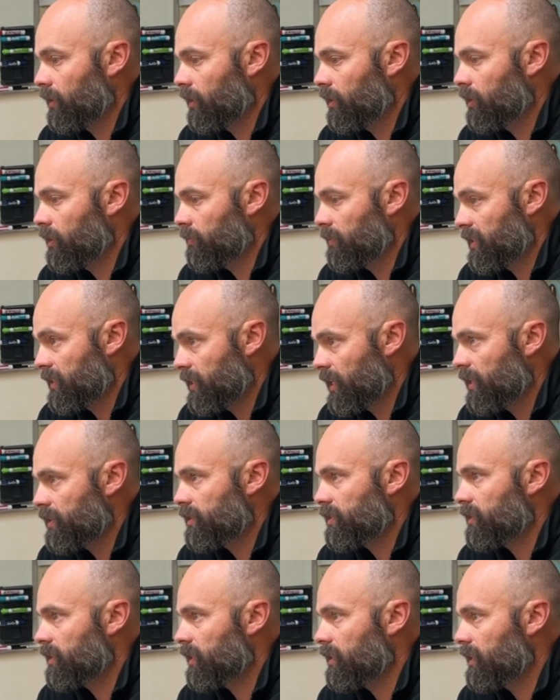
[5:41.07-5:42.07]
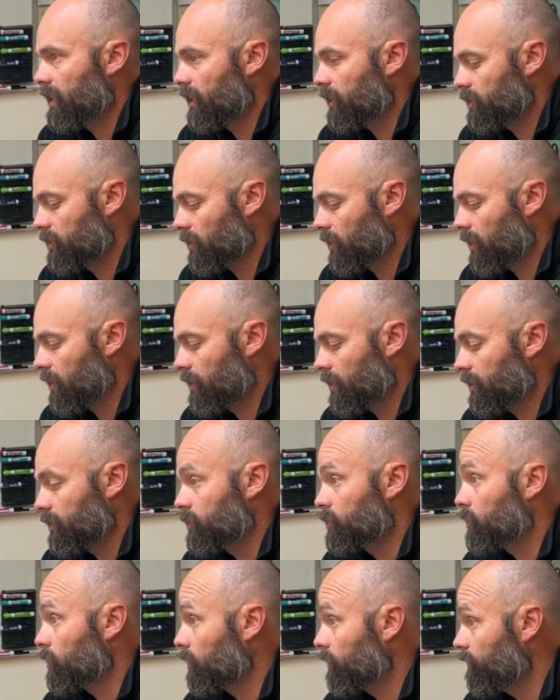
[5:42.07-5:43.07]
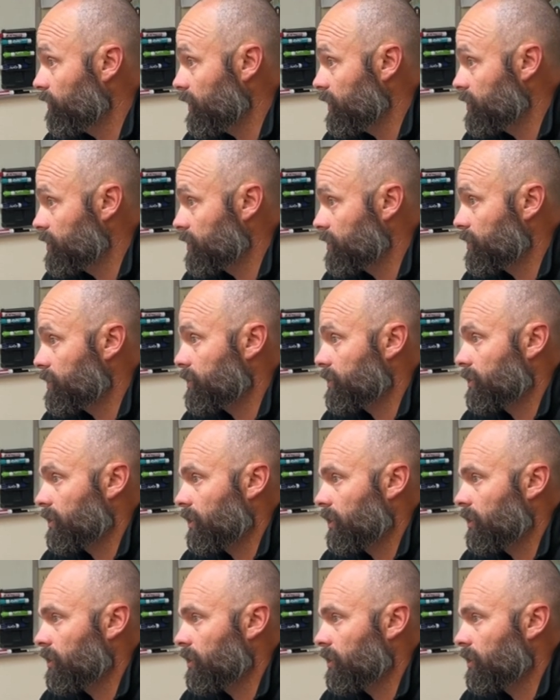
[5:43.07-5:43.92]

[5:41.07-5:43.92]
intensity down to our control features,